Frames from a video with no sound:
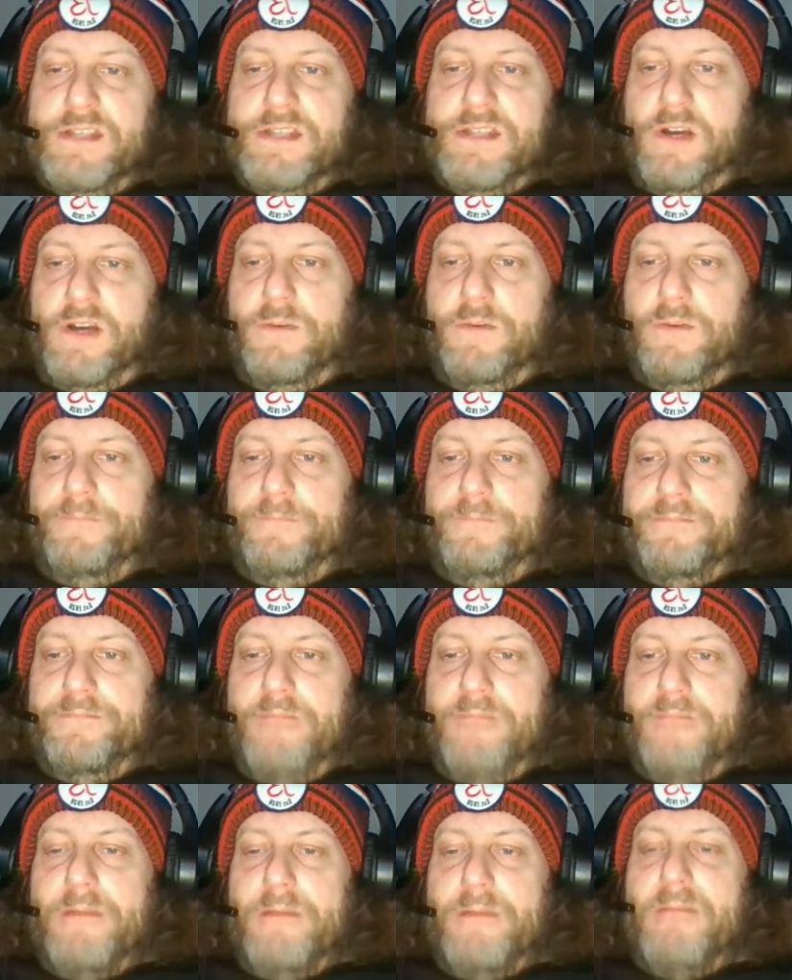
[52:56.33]
So
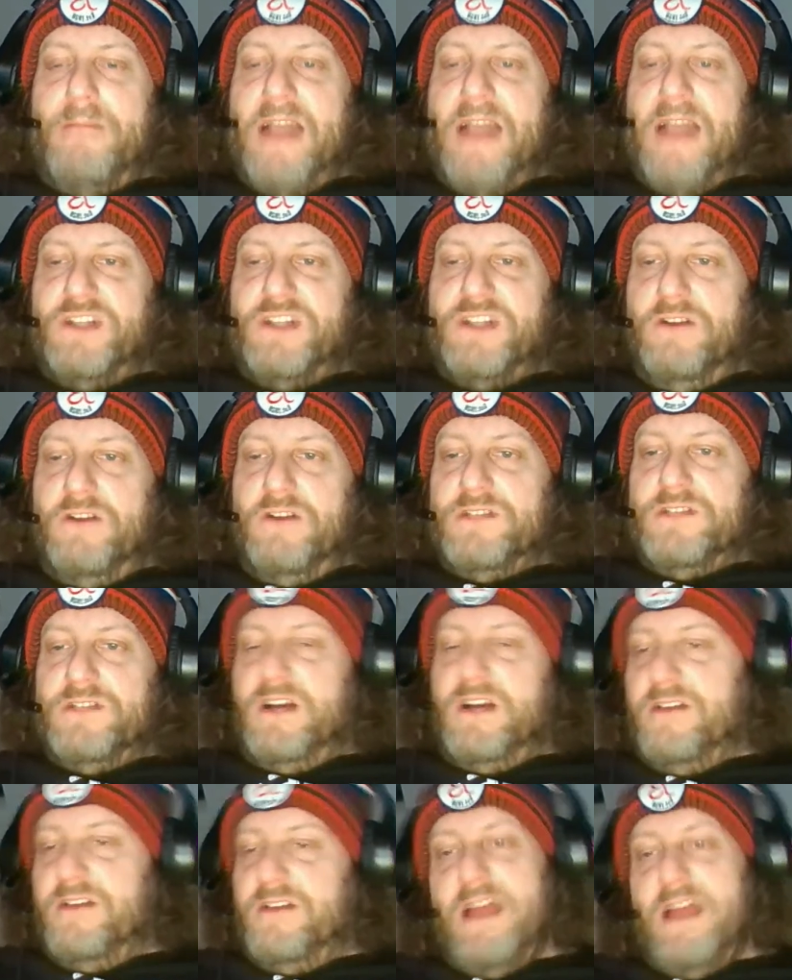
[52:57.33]
maybe Mac Jones,
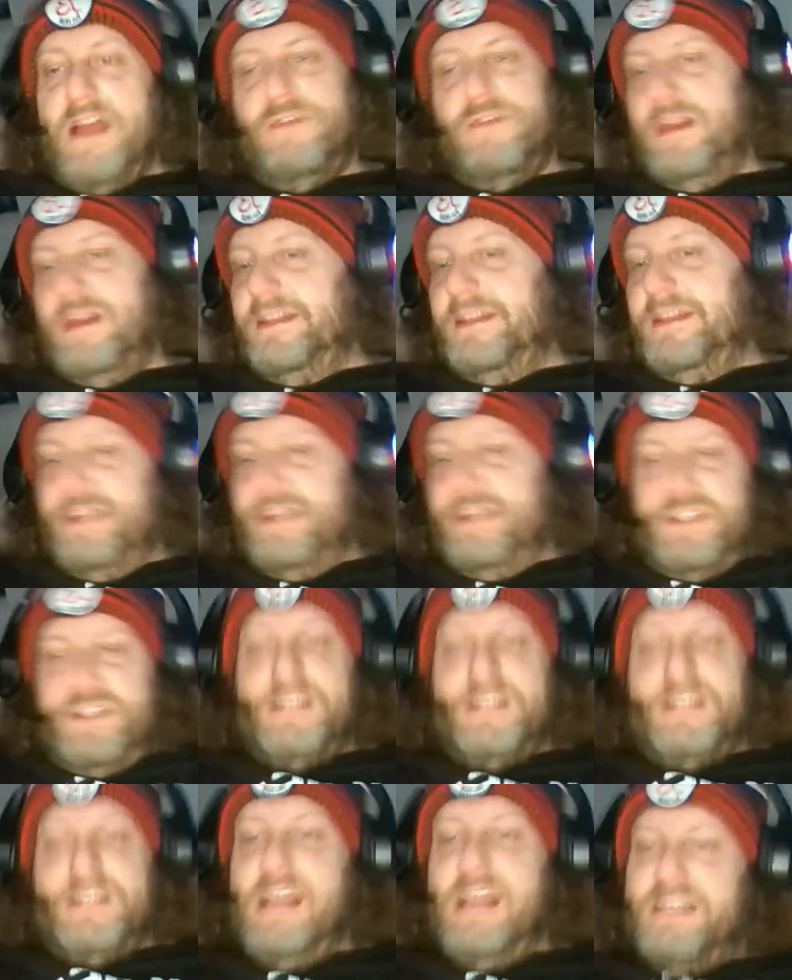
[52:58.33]
Hunter Henry, and then
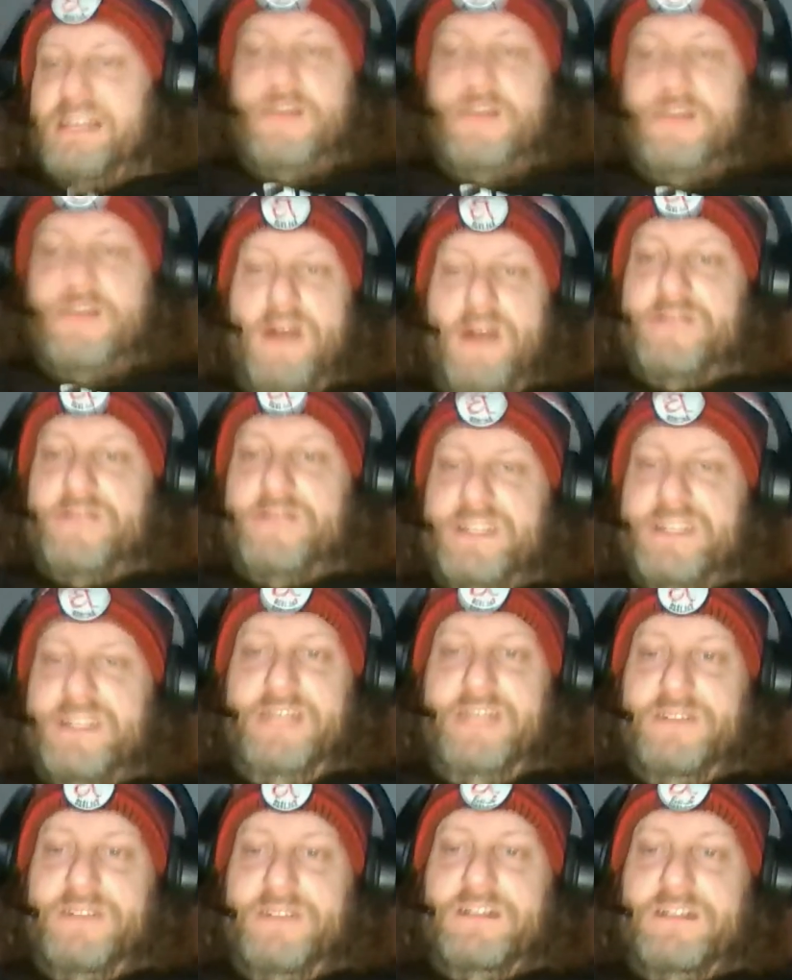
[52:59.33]
just guess at wide
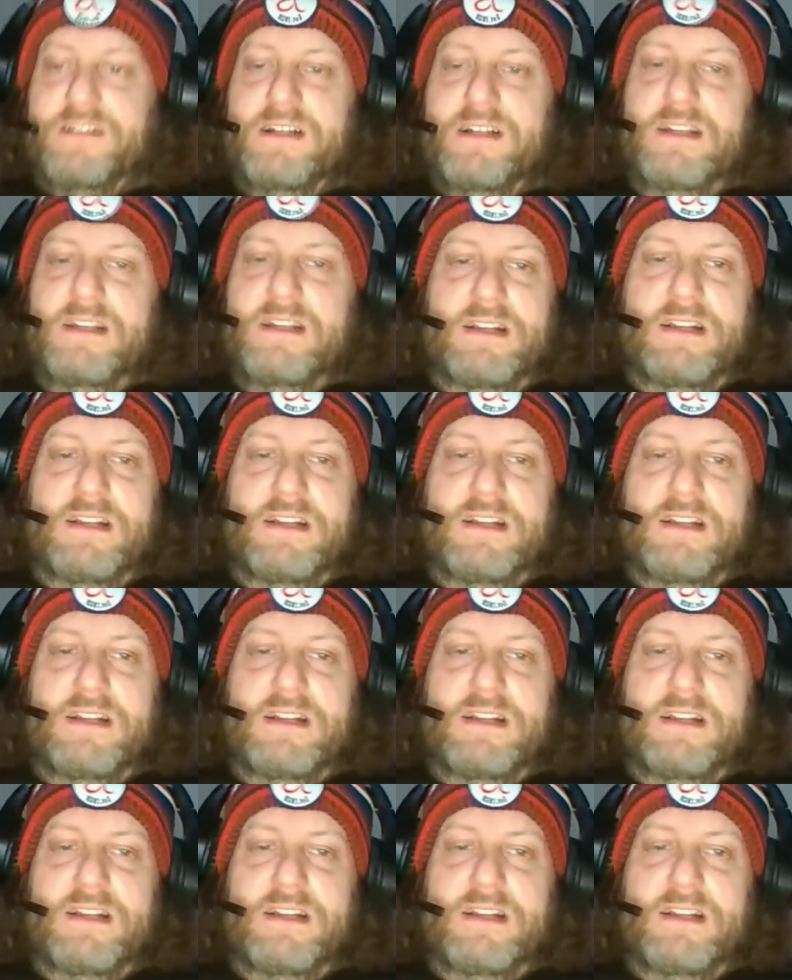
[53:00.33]
receiver.